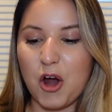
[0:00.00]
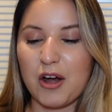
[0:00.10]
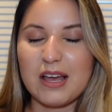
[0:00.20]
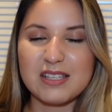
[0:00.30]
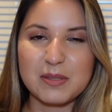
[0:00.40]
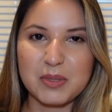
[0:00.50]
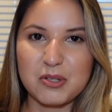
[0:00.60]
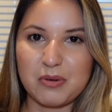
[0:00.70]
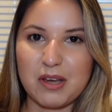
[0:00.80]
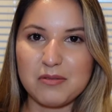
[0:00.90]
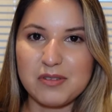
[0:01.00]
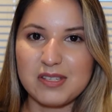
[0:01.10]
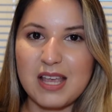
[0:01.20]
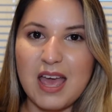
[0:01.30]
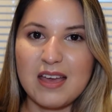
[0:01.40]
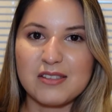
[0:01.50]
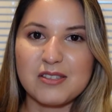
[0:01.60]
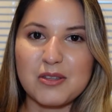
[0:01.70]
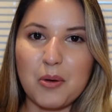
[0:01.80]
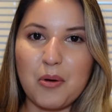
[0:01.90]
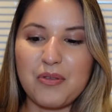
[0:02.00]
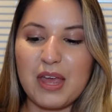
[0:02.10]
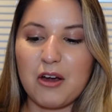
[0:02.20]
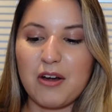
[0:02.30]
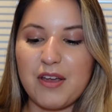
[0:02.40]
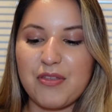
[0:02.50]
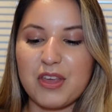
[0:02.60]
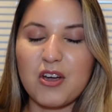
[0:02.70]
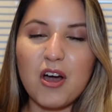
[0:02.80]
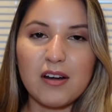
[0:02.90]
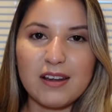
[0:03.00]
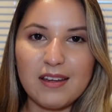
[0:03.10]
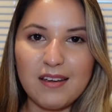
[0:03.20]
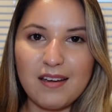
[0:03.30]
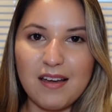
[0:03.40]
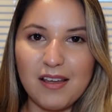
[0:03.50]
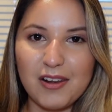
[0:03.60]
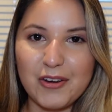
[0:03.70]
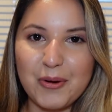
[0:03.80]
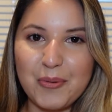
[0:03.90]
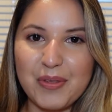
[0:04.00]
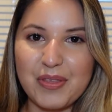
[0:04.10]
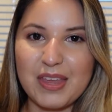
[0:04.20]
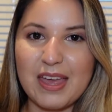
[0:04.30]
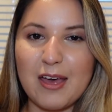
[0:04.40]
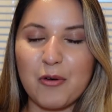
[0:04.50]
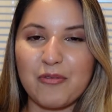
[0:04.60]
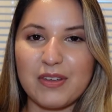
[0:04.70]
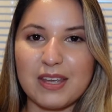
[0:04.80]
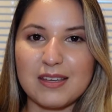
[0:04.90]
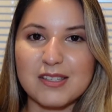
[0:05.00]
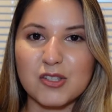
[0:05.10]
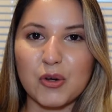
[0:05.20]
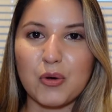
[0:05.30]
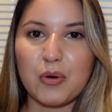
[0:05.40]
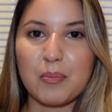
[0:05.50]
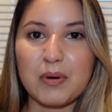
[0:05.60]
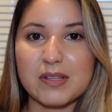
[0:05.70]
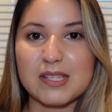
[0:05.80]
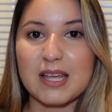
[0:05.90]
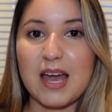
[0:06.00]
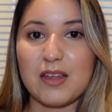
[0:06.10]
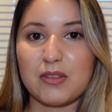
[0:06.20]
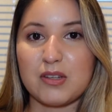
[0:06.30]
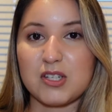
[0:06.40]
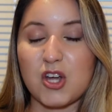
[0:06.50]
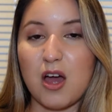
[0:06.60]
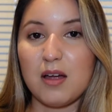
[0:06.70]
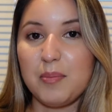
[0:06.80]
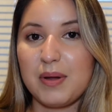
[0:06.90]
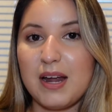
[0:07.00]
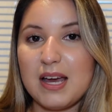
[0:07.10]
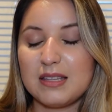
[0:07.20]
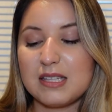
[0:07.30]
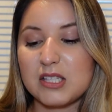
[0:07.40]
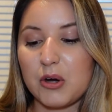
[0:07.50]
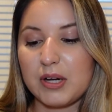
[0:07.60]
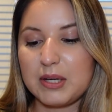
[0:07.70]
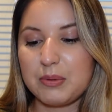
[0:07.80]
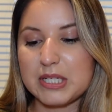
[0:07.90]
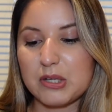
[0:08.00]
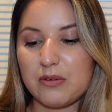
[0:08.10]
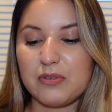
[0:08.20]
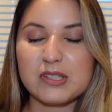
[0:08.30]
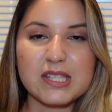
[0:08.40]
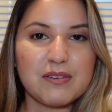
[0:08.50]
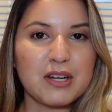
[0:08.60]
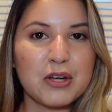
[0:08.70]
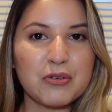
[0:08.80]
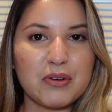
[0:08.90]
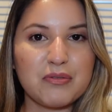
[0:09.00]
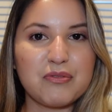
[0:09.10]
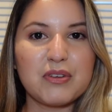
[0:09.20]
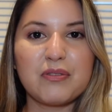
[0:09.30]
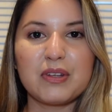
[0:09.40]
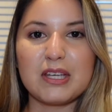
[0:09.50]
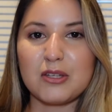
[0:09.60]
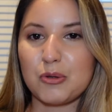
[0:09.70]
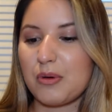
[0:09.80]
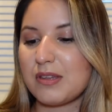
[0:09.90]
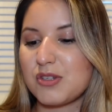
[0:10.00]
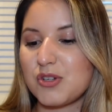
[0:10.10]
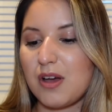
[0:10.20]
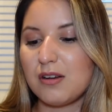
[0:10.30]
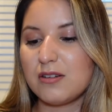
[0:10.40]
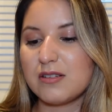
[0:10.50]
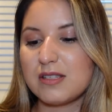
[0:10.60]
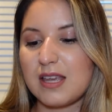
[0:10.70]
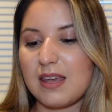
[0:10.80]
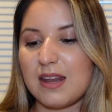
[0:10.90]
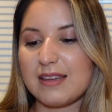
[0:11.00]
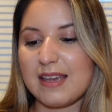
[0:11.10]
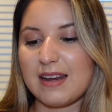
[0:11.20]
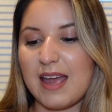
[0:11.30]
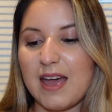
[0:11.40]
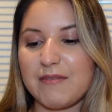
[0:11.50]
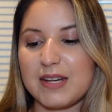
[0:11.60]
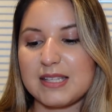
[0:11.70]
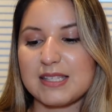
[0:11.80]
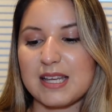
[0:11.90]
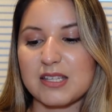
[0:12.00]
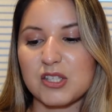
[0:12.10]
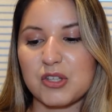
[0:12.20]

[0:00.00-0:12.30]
are espadrilles. So they are in the cognac color with the LV circle embossing at the top. These currently retail for 750 US dollars, and again I have it in size